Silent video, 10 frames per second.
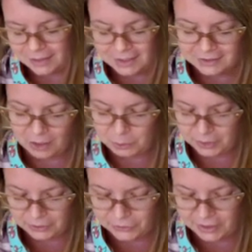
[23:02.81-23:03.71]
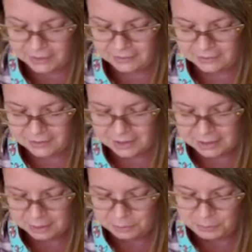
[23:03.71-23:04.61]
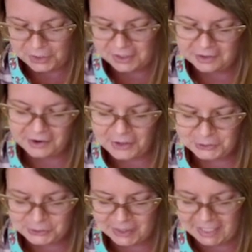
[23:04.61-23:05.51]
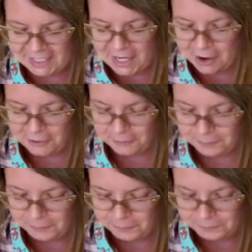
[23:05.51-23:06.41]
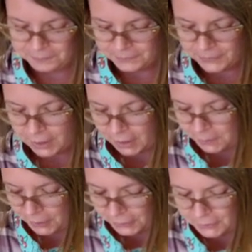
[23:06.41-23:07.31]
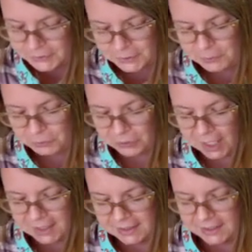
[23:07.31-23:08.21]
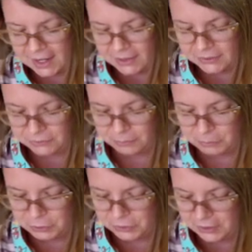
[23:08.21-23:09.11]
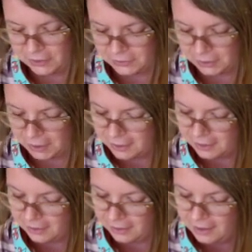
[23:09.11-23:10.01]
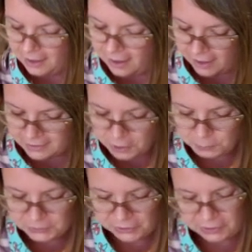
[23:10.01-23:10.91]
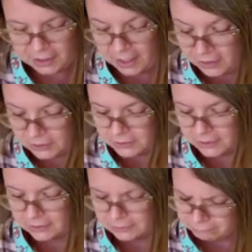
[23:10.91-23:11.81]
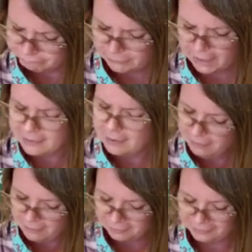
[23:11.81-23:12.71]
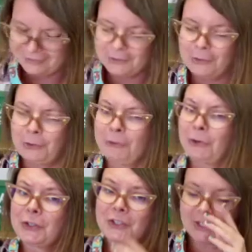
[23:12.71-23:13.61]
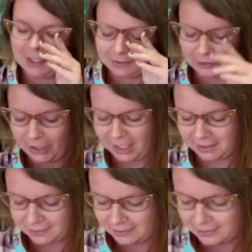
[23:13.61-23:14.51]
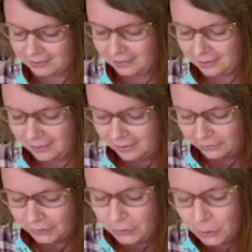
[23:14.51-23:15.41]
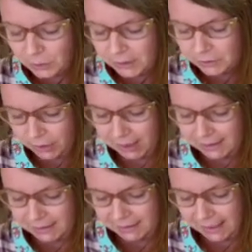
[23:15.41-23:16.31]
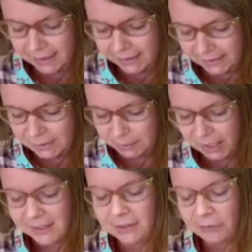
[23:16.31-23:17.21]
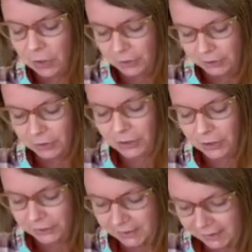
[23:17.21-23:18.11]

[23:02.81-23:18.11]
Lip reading: he said with a grin. "But I'll do it anyhow." He borrowed some thread and tacks from Nurse Yasunaga and held and hung the first 10 cranes. The golden crane stayed in its place of honor on the